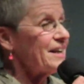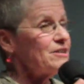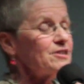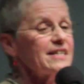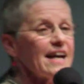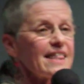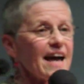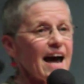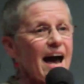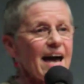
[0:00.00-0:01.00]
You say
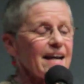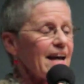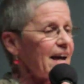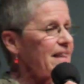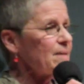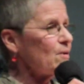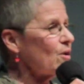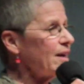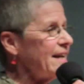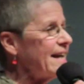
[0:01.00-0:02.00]
that in the morning,